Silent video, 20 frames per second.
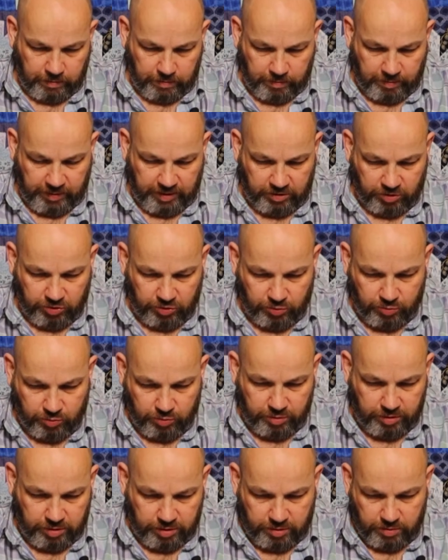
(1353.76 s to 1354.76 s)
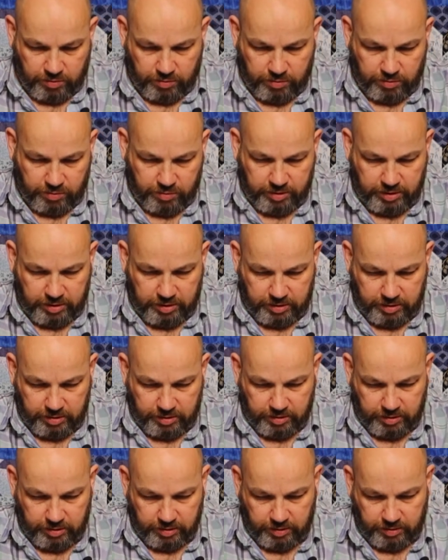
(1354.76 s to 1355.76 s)
Make sure that all
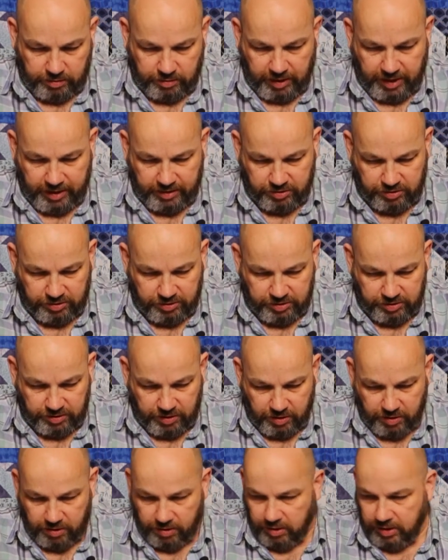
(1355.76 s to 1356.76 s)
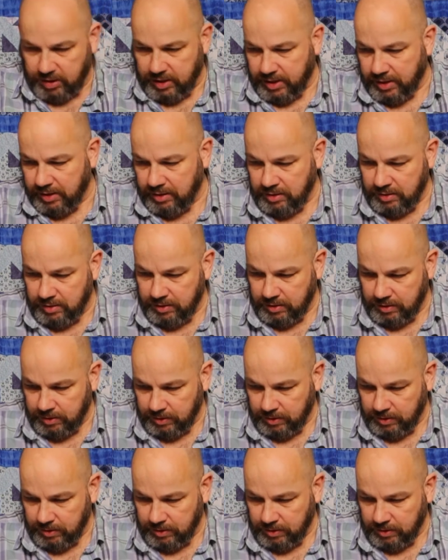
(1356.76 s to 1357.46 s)
the edges are aligned,